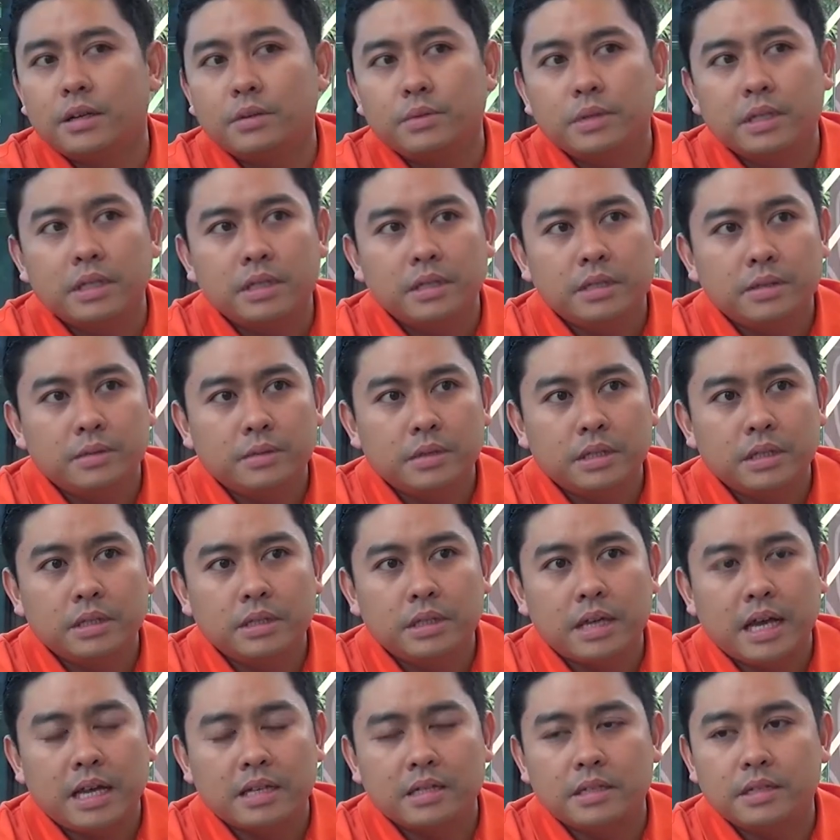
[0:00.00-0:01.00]

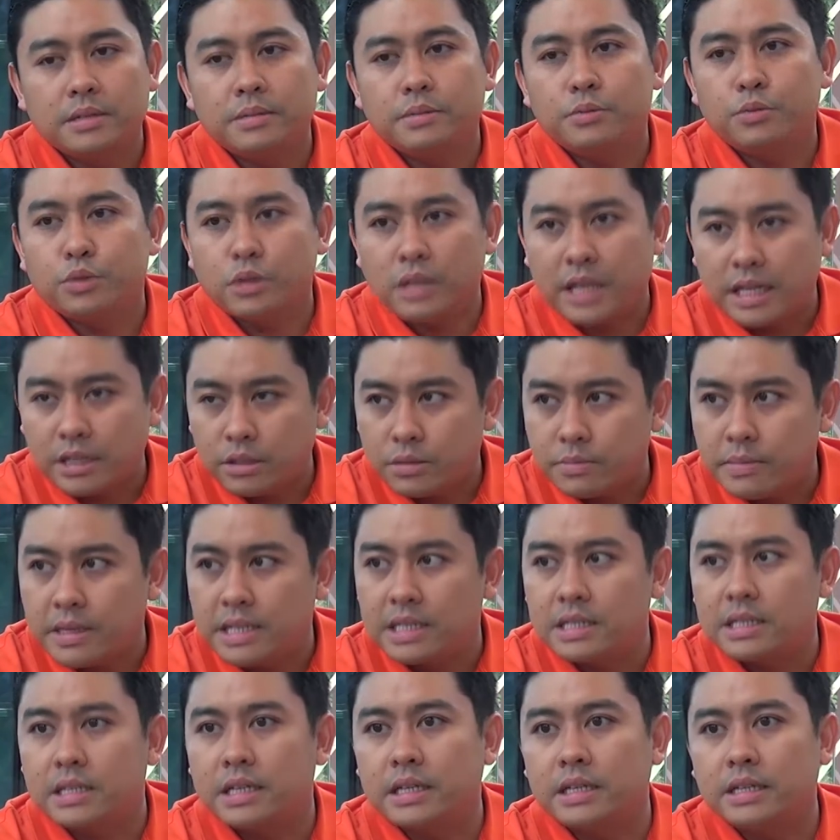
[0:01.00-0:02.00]
we actually would like to
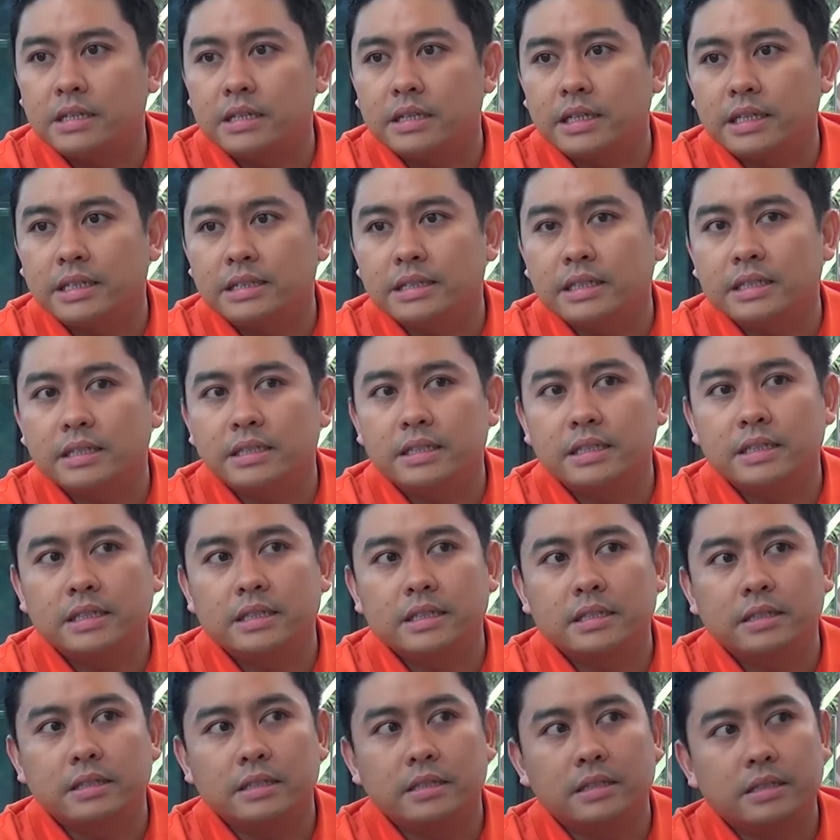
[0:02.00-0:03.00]
maintain the
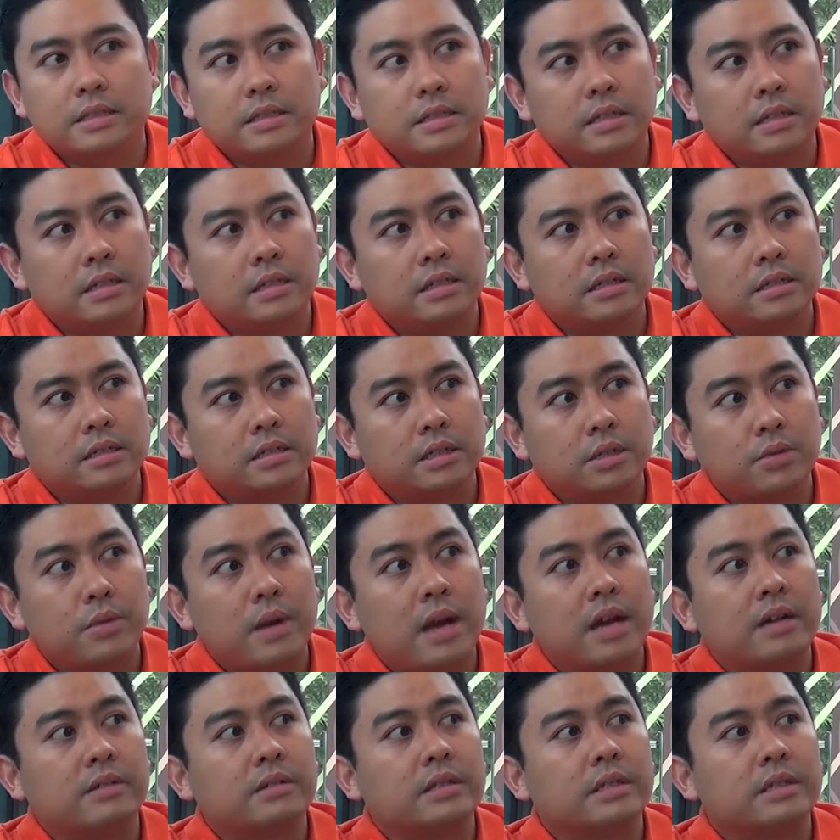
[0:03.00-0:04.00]
existing
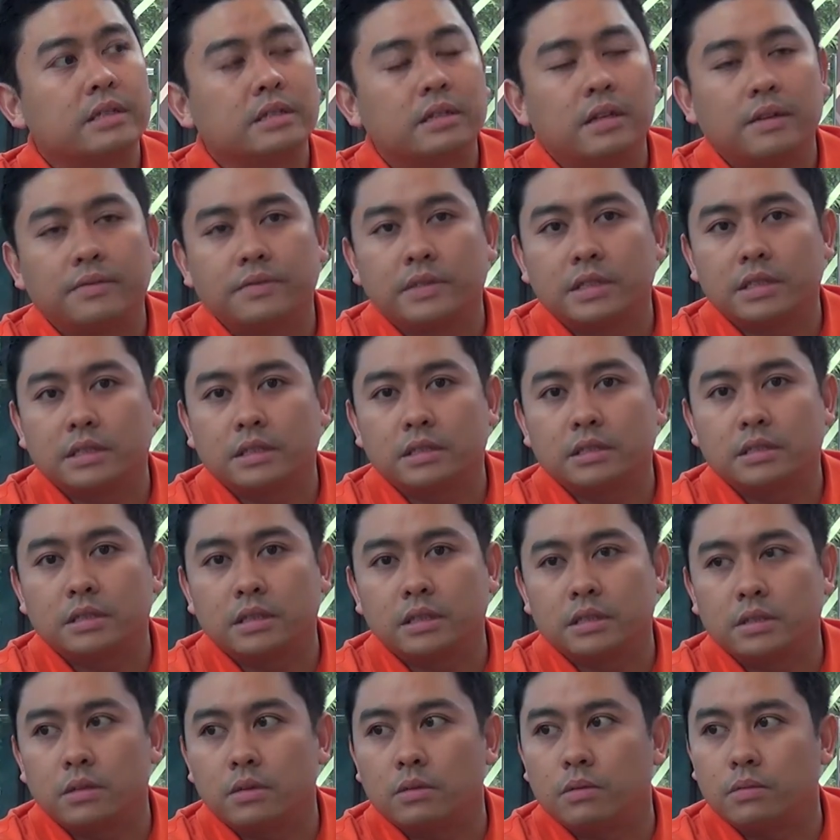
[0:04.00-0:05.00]
surrounding of
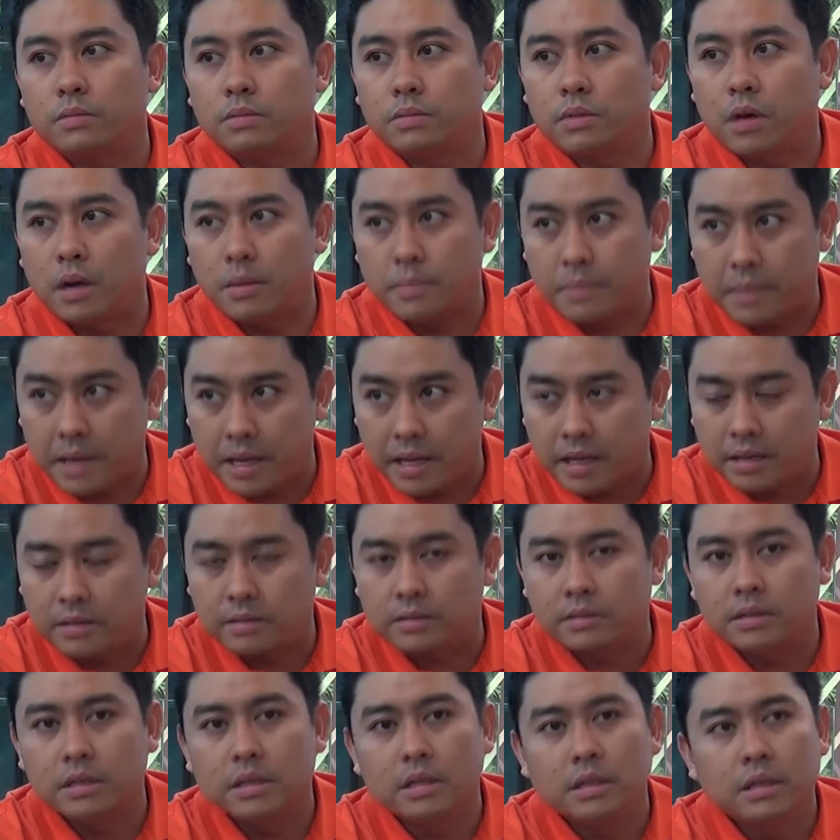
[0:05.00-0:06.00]
this whole compound.